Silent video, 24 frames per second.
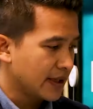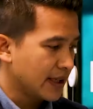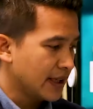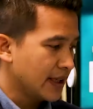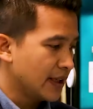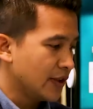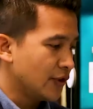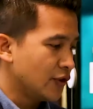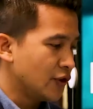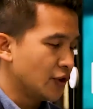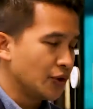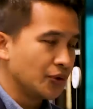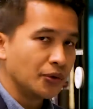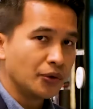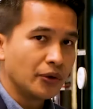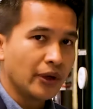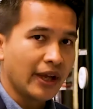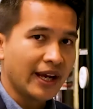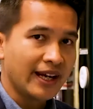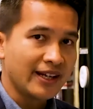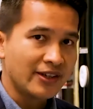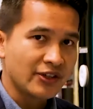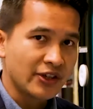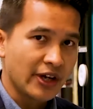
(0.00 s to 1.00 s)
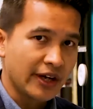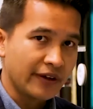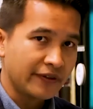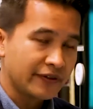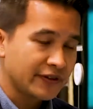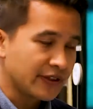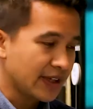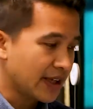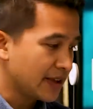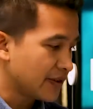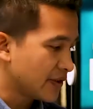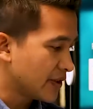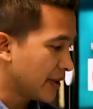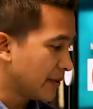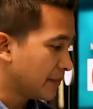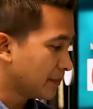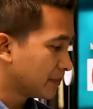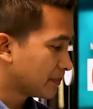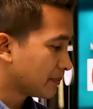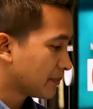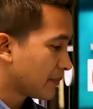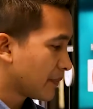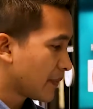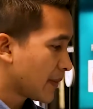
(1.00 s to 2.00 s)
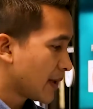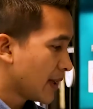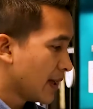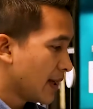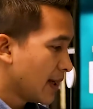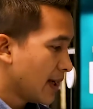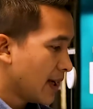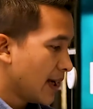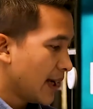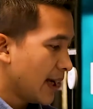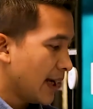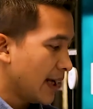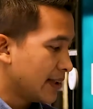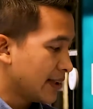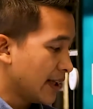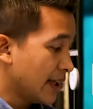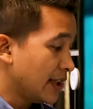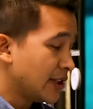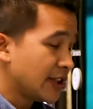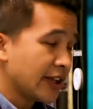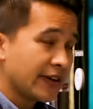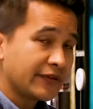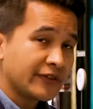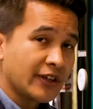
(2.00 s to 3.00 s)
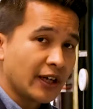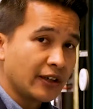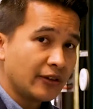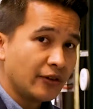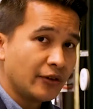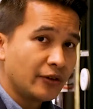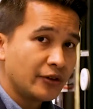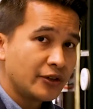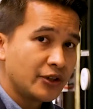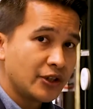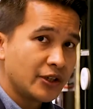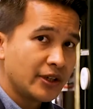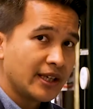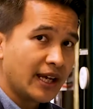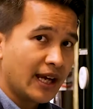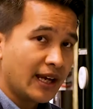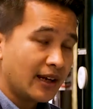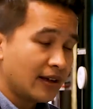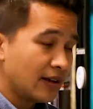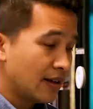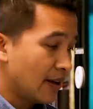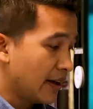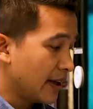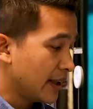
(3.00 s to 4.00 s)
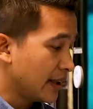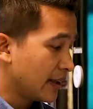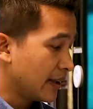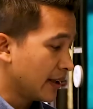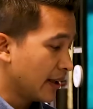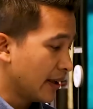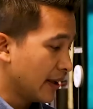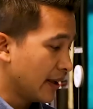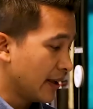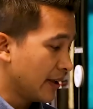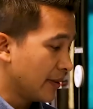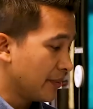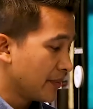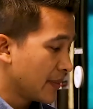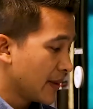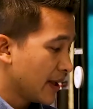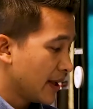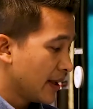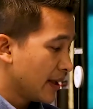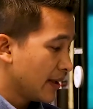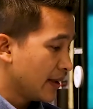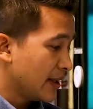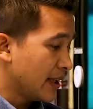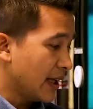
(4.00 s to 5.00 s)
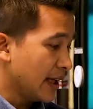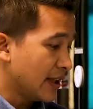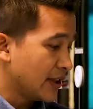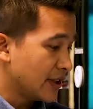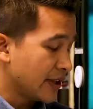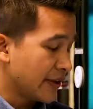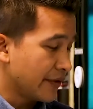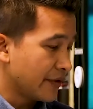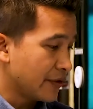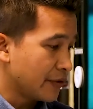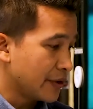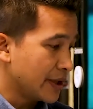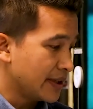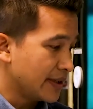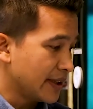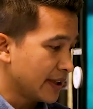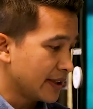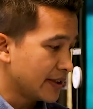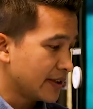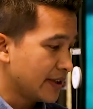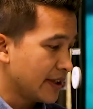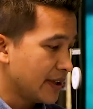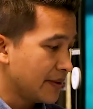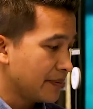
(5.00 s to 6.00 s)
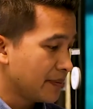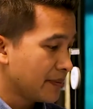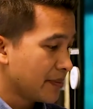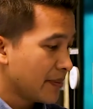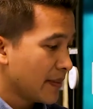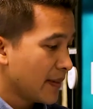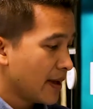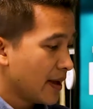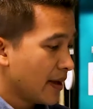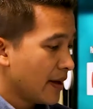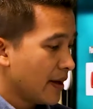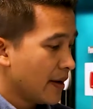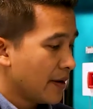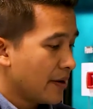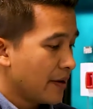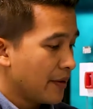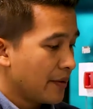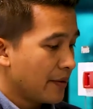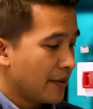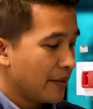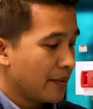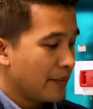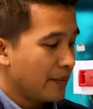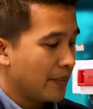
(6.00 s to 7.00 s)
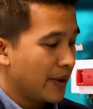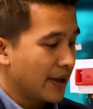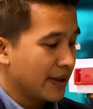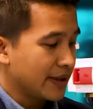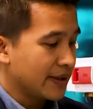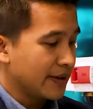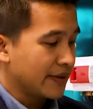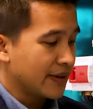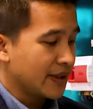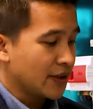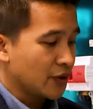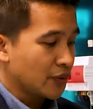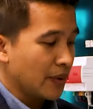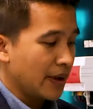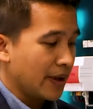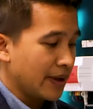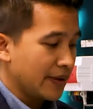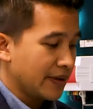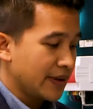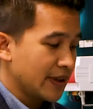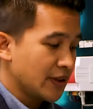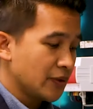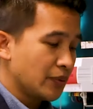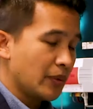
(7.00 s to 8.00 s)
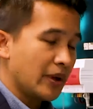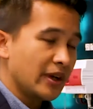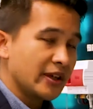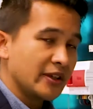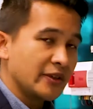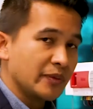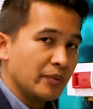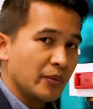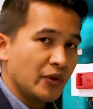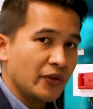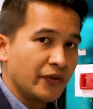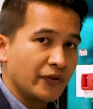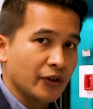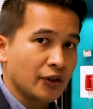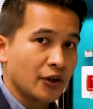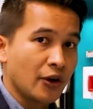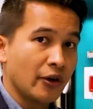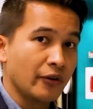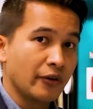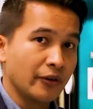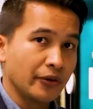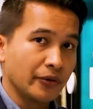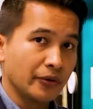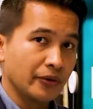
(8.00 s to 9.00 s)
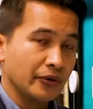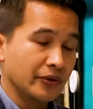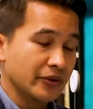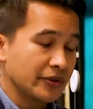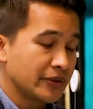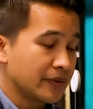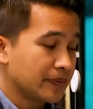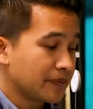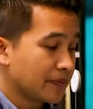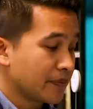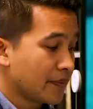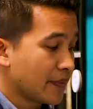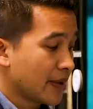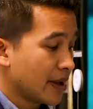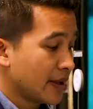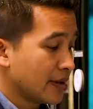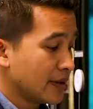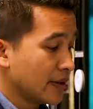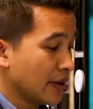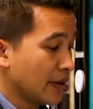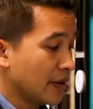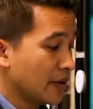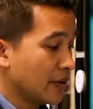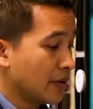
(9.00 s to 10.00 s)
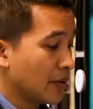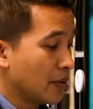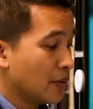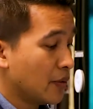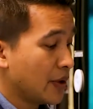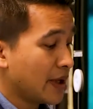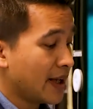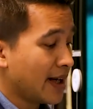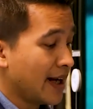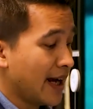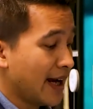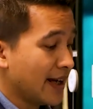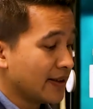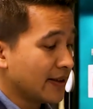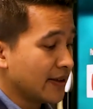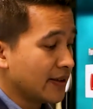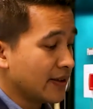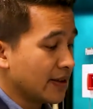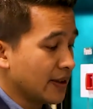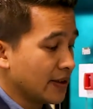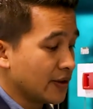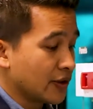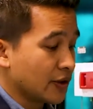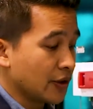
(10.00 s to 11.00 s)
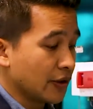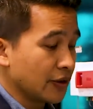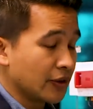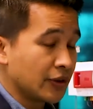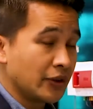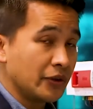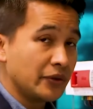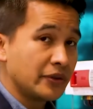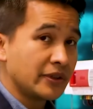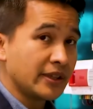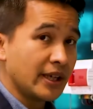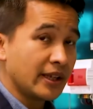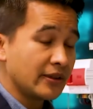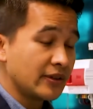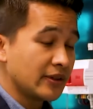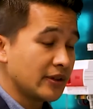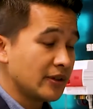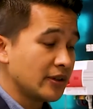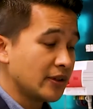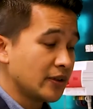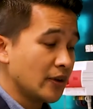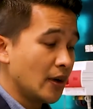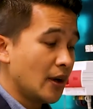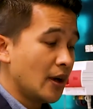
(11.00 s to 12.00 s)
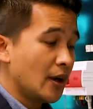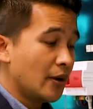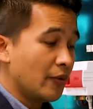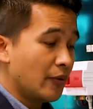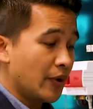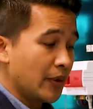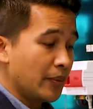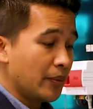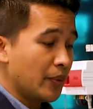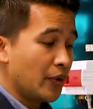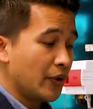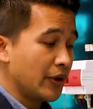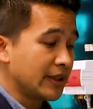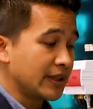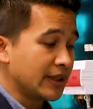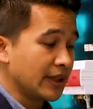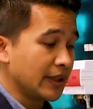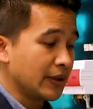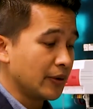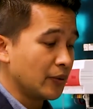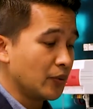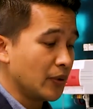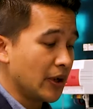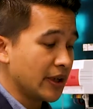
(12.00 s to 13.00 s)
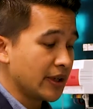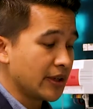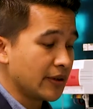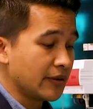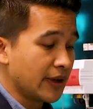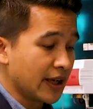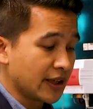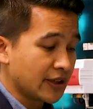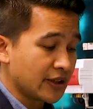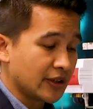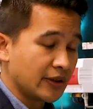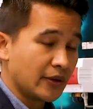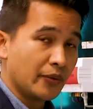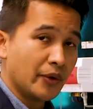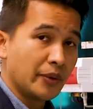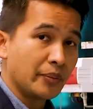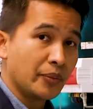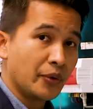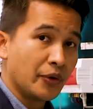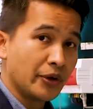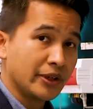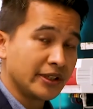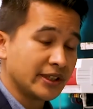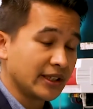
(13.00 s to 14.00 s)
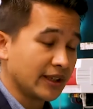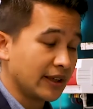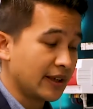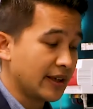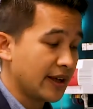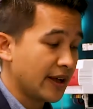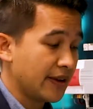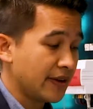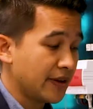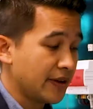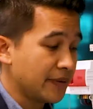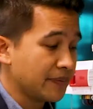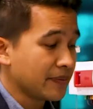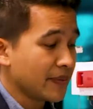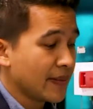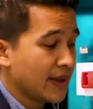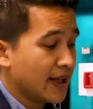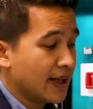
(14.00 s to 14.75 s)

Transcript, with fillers: the Joule H F sensor. It's H F technology again, like um, the H F three sixty, but this one, this one is more for corridors. So what it has, it's, it's got two sensors, one pointing one direction and one pointing another.